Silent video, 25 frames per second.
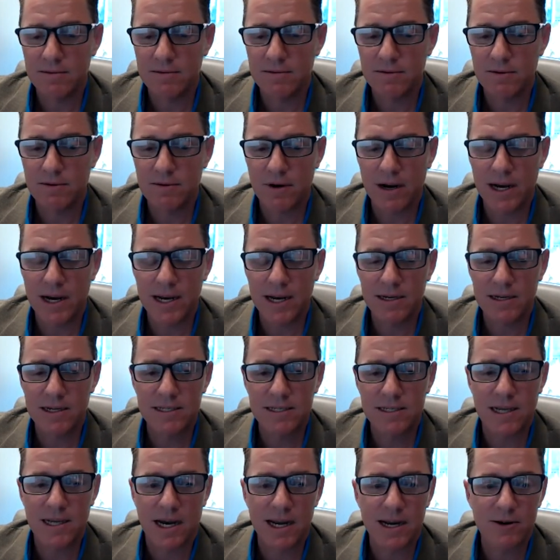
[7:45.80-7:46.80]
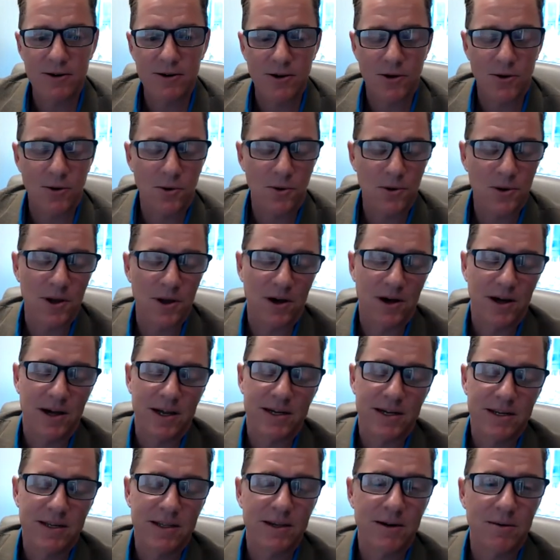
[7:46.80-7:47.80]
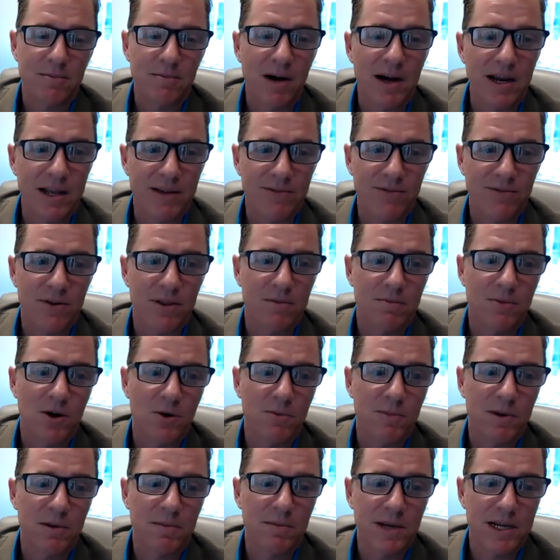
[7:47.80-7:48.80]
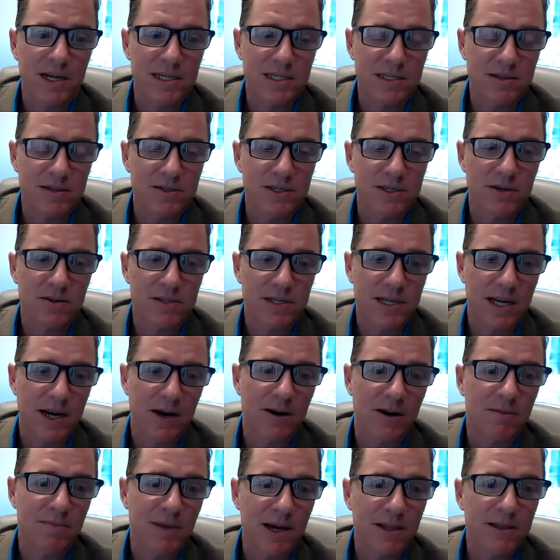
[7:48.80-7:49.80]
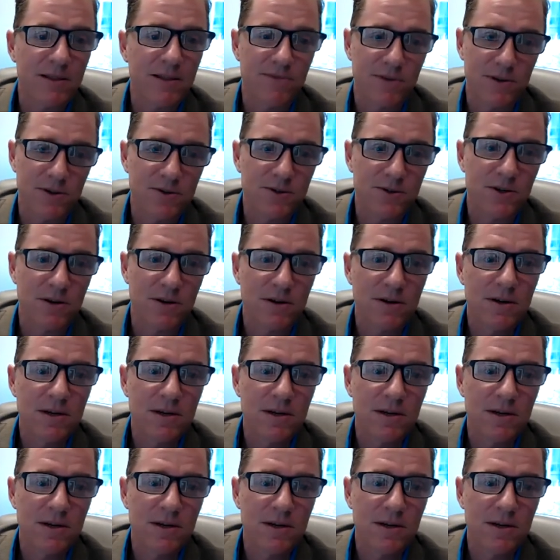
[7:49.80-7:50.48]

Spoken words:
great desire to hold on to their money for the moment because they're so scared about the future.